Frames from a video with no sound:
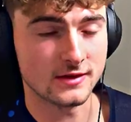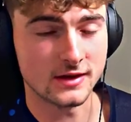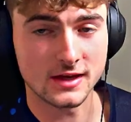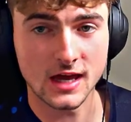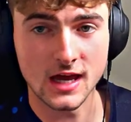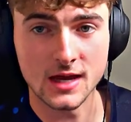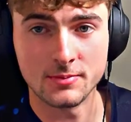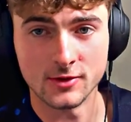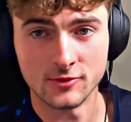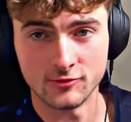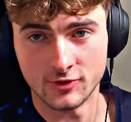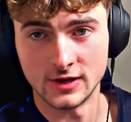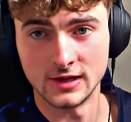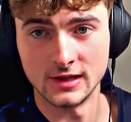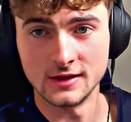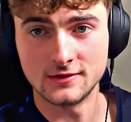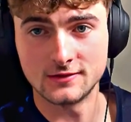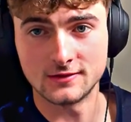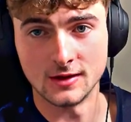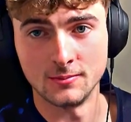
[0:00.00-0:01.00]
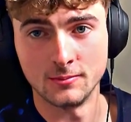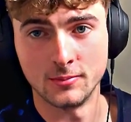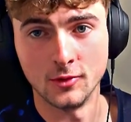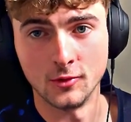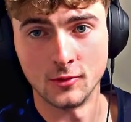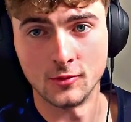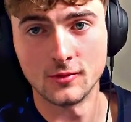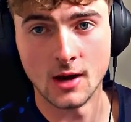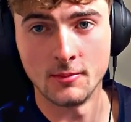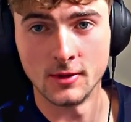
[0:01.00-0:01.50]
and keep it really
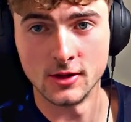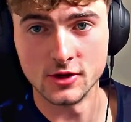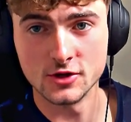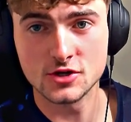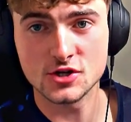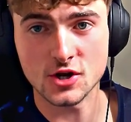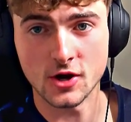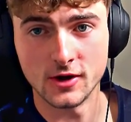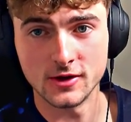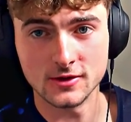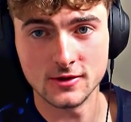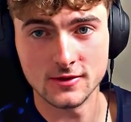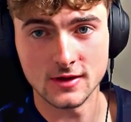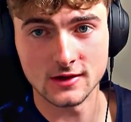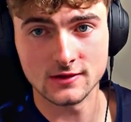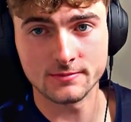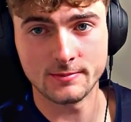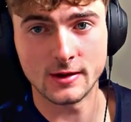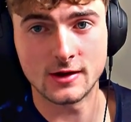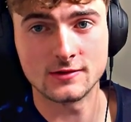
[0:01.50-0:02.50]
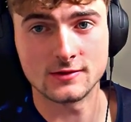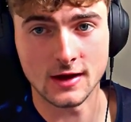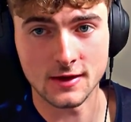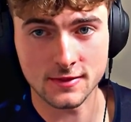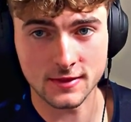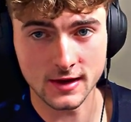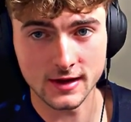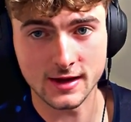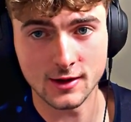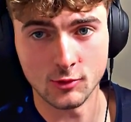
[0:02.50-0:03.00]
simple. I'm only showing you this because I
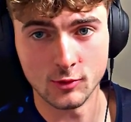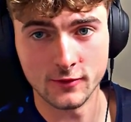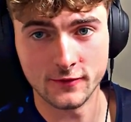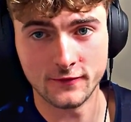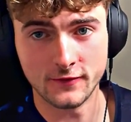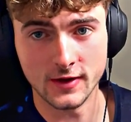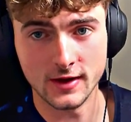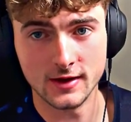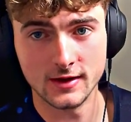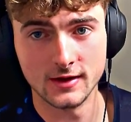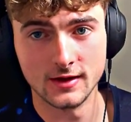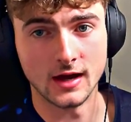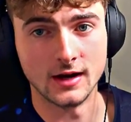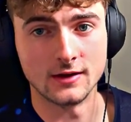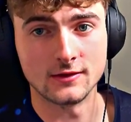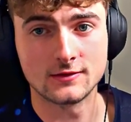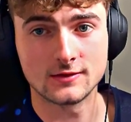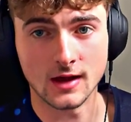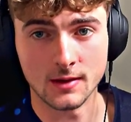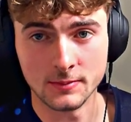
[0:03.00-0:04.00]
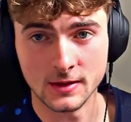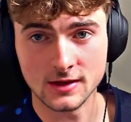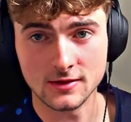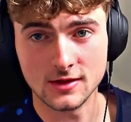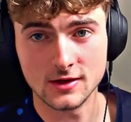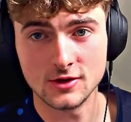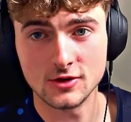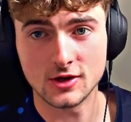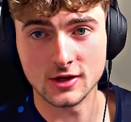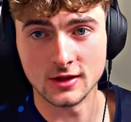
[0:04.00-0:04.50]
think it will fit and it's something that
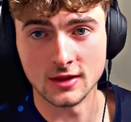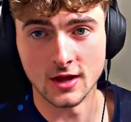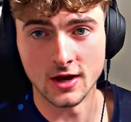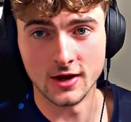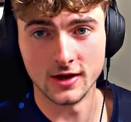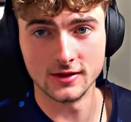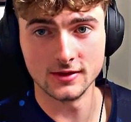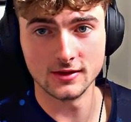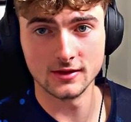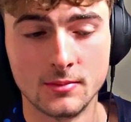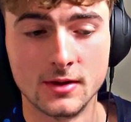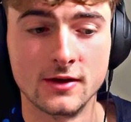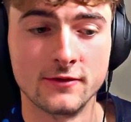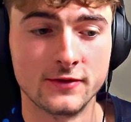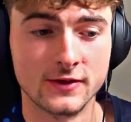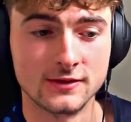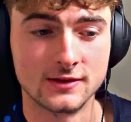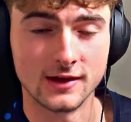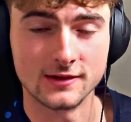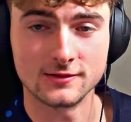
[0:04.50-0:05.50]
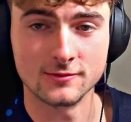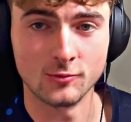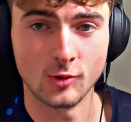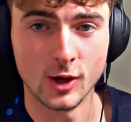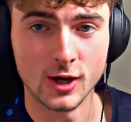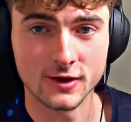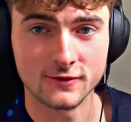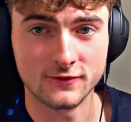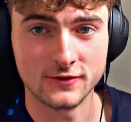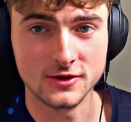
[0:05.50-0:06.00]
you can learn. But if it doesn't
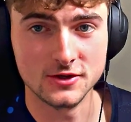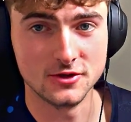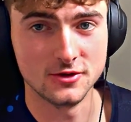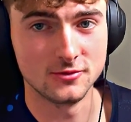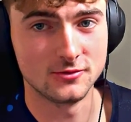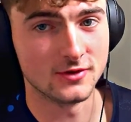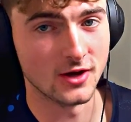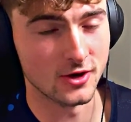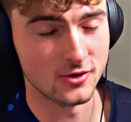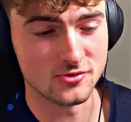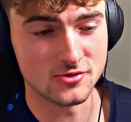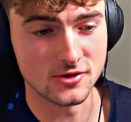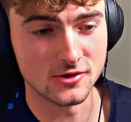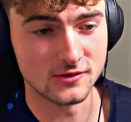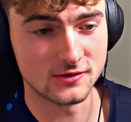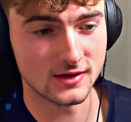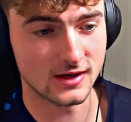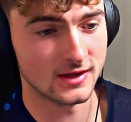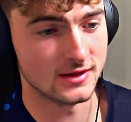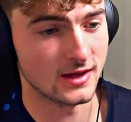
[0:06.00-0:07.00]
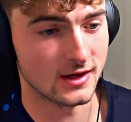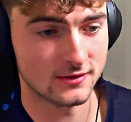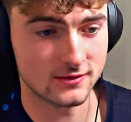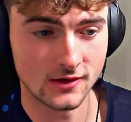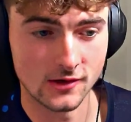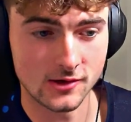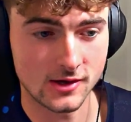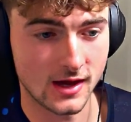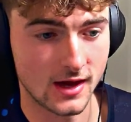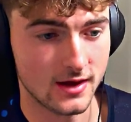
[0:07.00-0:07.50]
work for you, don't use it and that's
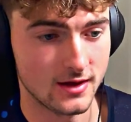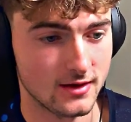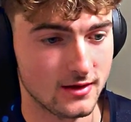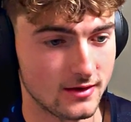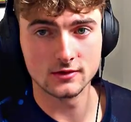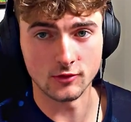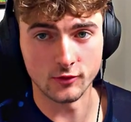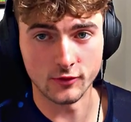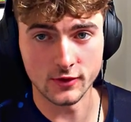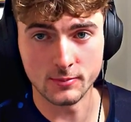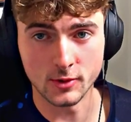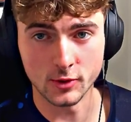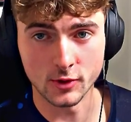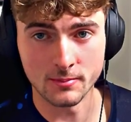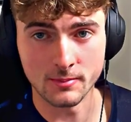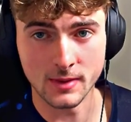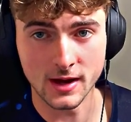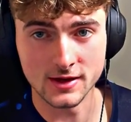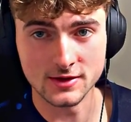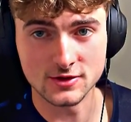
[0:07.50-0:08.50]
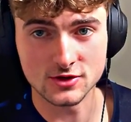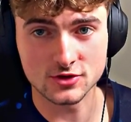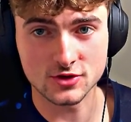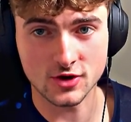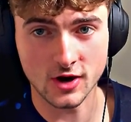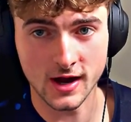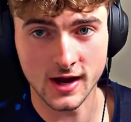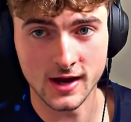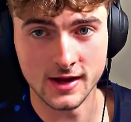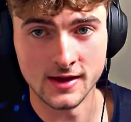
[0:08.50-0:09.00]
okay. So if we put a major
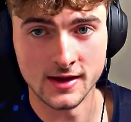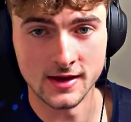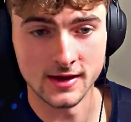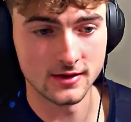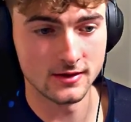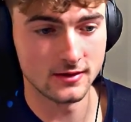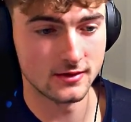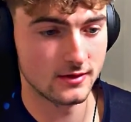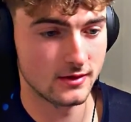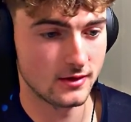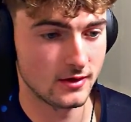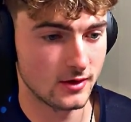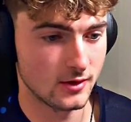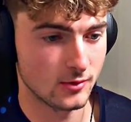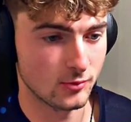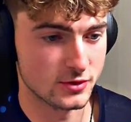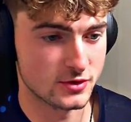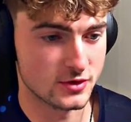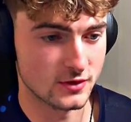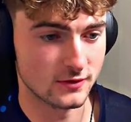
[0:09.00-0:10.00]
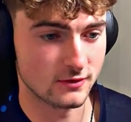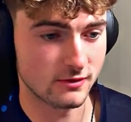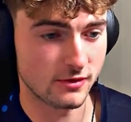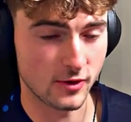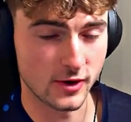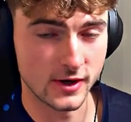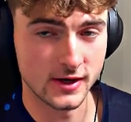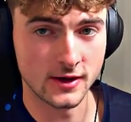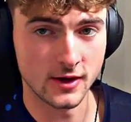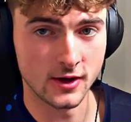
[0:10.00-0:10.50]
triad here, which is
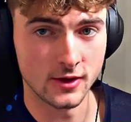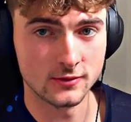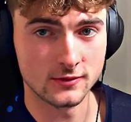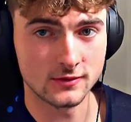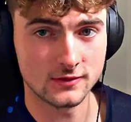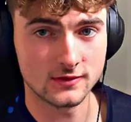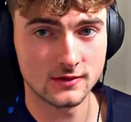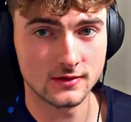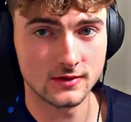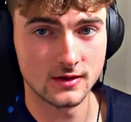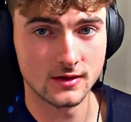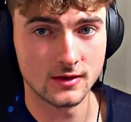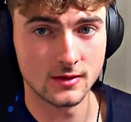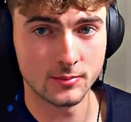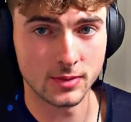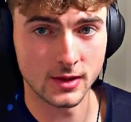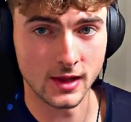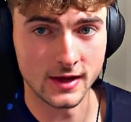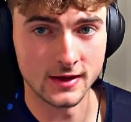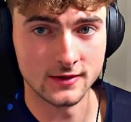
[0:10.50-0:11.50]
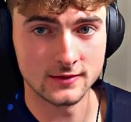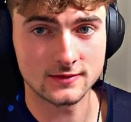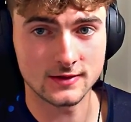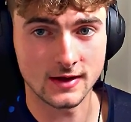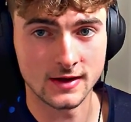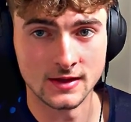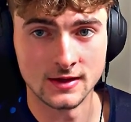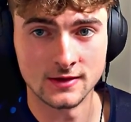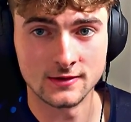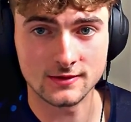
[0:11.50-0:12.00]
3 notes, place,
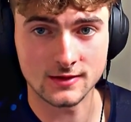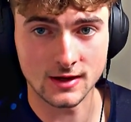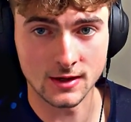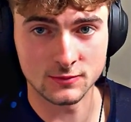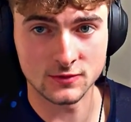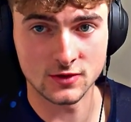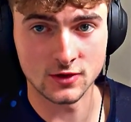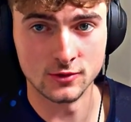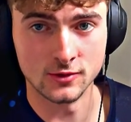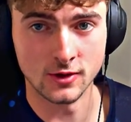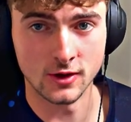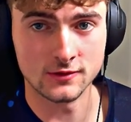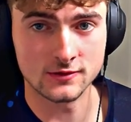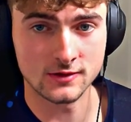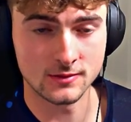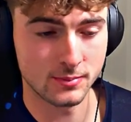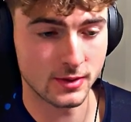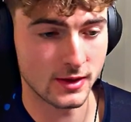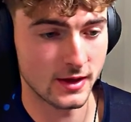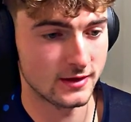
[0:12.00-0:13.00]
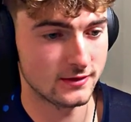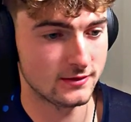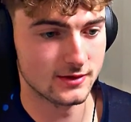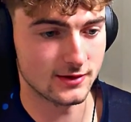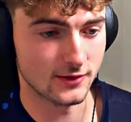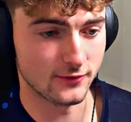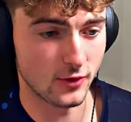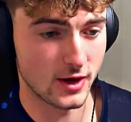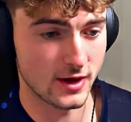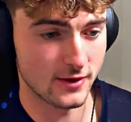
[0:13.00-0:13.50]
and then skip 2 notes in place.
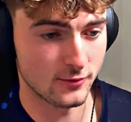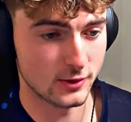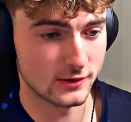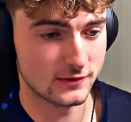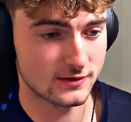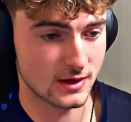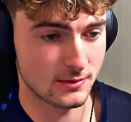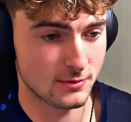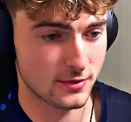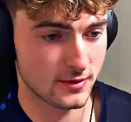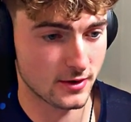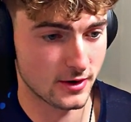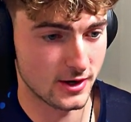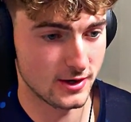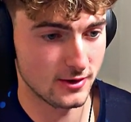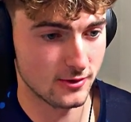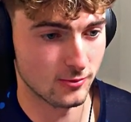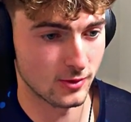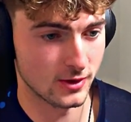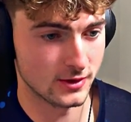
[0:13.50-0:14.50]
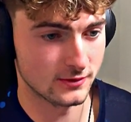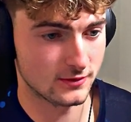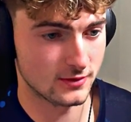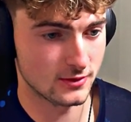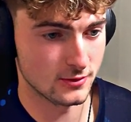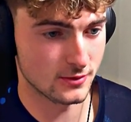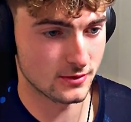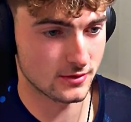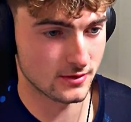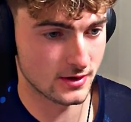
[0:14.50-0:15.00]
So if we skip 3, 1,
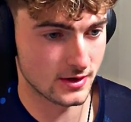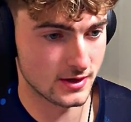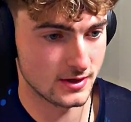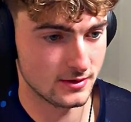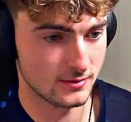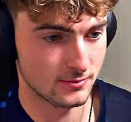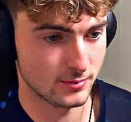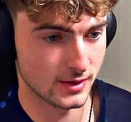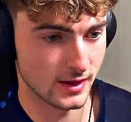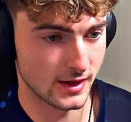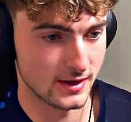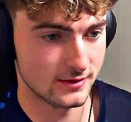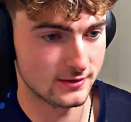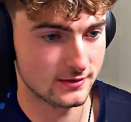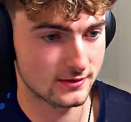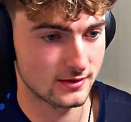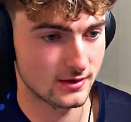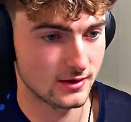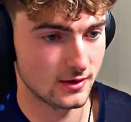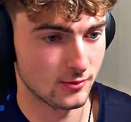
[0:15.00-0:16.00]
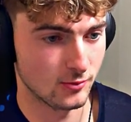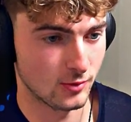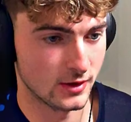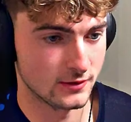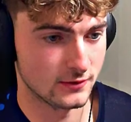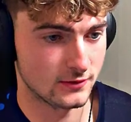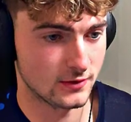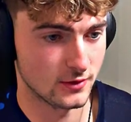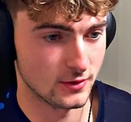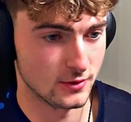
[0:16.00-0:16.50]
2, 3, place,
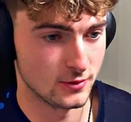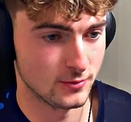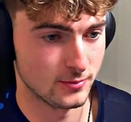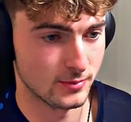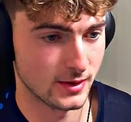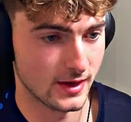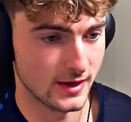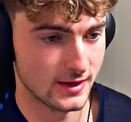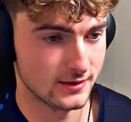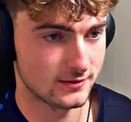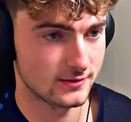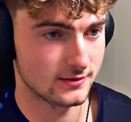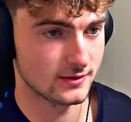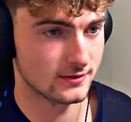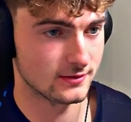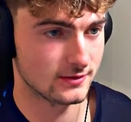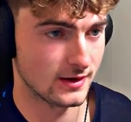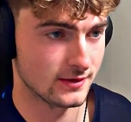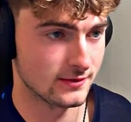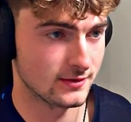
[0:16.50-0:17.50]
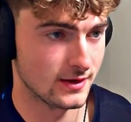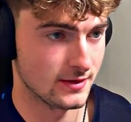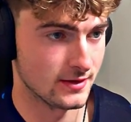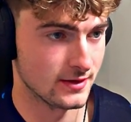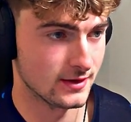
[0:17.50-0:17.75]
1, 2, place. It sounds like